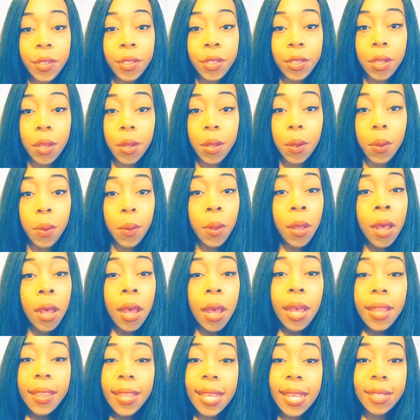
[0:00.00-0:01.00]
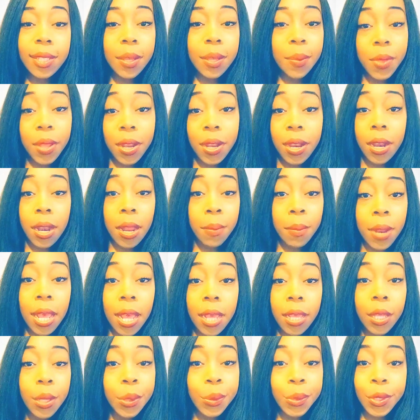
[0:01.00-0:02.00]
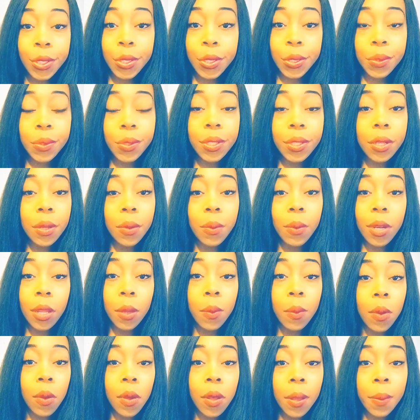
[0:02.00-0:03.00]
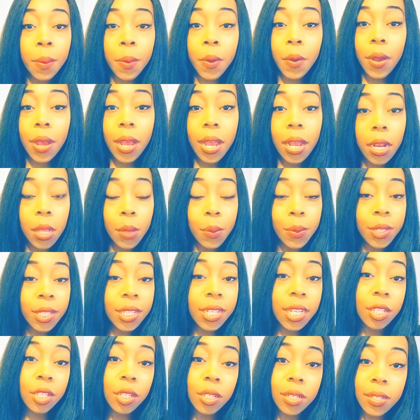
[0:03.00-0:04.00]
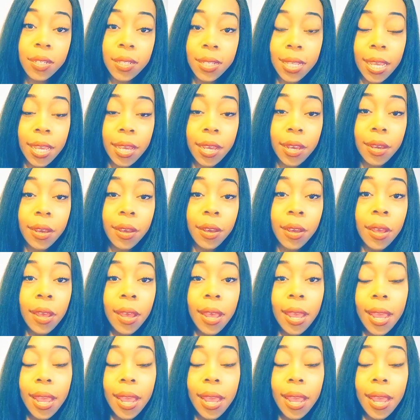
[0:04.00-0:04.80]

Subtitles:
So that's something that I'm not used to. So when he woke up crying, he was touching his ear.